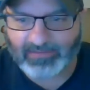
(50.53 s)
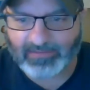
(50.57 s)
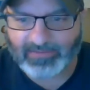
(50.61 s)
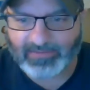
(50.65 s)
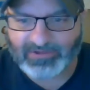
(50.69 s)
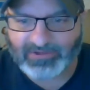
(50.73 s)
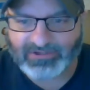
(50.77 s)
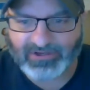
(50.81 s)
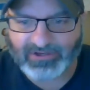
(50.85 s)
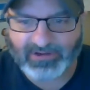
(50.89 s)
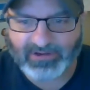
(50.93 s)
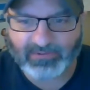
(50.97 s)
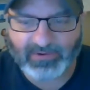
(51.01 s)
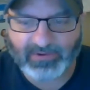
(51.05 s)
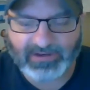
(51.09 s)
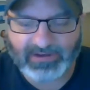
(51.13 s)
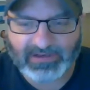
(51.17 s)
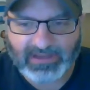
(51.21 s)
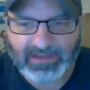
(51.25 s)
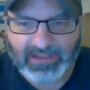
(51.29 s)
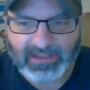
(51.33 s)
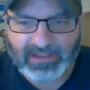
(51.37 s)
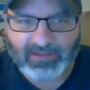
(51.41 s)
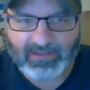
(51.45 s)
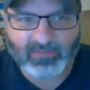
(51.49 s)
Let me show you
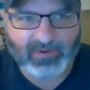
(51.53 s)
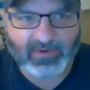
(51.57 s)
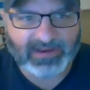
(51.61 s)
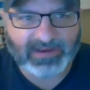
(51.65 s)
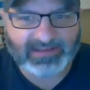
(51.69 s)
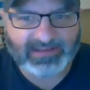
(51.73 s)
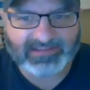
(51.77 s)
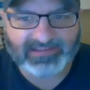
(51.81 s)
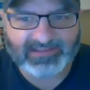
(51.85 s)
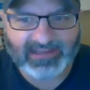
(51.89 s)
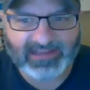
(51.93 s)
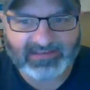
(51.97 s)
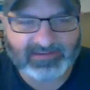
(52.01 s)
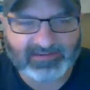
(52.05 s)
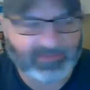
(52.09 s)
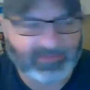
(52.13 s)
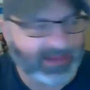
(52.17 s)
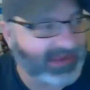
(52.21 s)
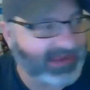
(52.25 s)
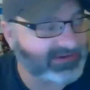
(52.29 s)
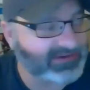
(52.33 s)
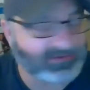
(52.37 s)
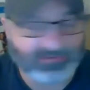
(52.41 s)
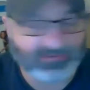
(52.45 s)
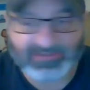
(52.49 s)
what he sent to me.
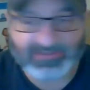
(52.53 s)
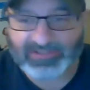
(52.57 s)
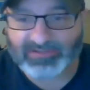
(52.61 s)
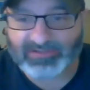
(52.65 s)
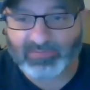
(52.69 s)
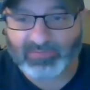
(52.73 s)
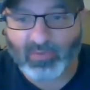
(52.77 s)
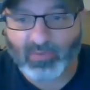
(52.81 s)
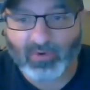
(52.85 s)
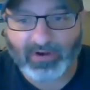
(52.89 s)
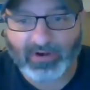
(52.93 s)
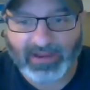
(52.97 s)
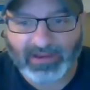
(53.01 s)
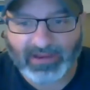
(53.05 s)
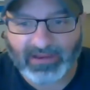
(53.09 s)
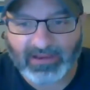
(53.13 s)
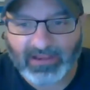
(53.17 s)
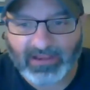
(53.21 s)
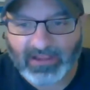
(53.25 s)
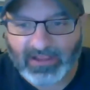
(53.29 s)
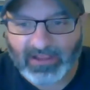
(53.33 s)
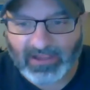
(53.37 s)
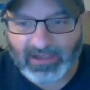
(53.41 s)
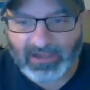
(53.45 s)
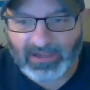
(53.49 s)
Actually, it was this morning,
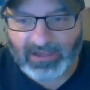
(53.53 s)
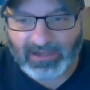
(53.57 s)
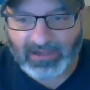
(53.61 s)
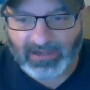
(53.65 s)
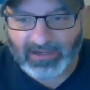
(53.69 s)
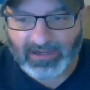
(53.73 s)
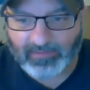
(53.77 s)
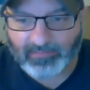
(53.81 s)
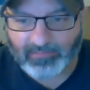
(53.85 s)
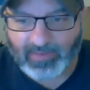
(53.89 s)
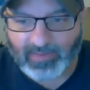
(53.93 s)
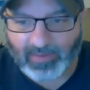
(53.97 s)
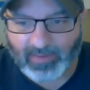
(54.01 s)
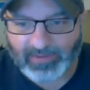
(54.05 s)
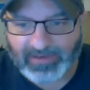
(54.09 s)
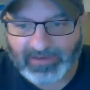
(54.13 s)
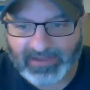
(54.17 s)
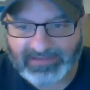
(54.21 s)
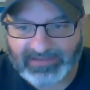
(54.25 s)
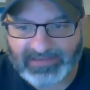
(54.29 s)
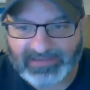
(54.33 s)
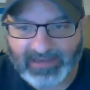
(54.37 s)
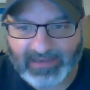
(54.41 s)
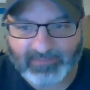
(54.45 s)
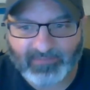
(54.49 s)
probably
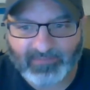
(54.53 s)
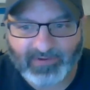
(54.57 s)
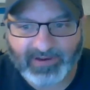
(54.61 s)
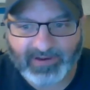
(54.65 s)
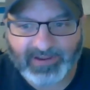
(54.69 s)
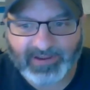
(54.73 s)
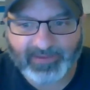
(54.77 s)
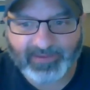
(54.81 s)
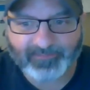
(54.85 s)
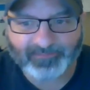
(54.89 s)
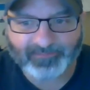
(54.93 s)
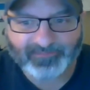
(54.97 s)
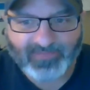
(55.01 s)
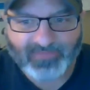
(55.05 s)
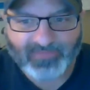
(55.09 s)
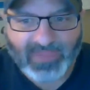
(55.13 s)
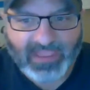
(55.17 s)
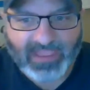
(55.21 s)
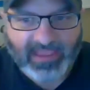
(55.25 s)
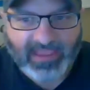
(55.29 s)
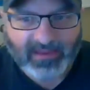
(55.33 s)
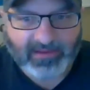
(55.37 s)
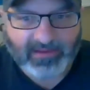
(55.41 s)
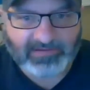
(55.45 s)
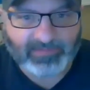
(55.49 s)
nighttime for him.
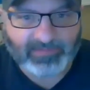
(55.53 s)
Because